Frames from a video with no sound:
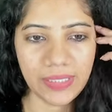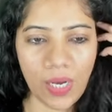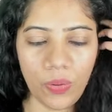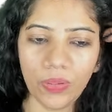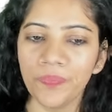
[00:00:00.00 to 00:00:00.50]

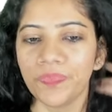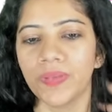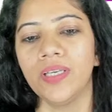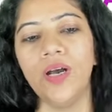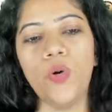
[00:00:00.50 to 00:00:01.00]
now.
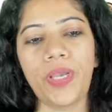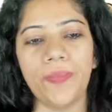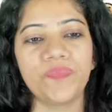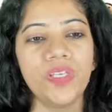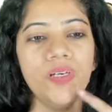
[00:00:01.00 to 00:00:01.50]

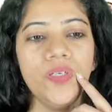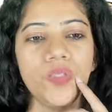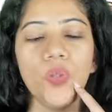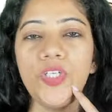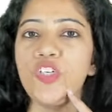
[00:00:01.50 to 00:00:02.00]
Okay,
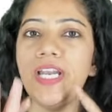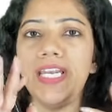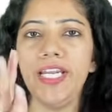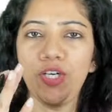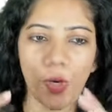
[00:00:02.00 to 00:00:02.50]
so
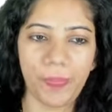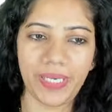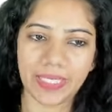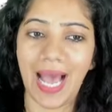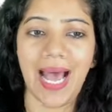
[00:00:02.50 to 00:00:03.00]
trending
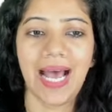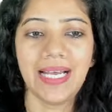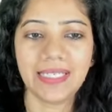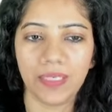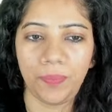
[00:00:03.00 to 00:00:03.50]
topics
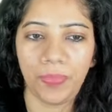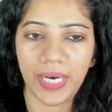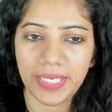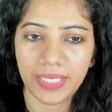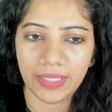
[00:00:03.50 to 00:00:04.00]
as
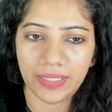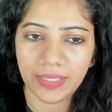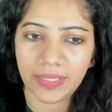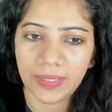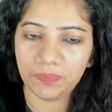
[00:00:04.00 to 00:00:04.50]
per
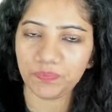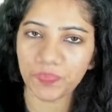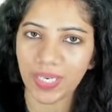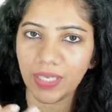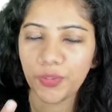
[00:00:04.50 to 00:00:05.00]
the
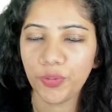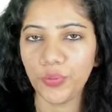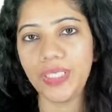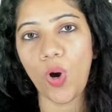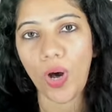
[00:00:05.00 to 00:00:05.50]

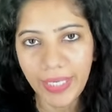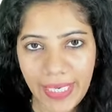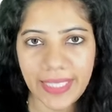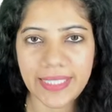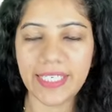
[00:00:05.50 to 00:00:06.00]
the
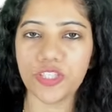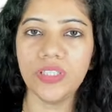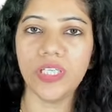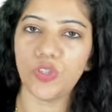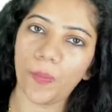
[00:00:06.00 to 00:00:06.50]
organization,
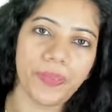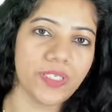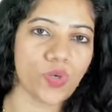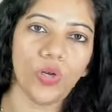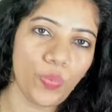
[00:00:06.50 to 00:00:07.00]
the
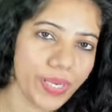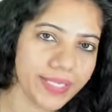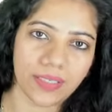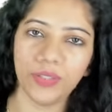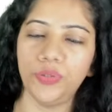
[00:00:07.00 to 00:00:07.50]
topics
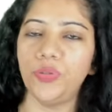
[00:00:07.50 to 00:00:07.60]
always are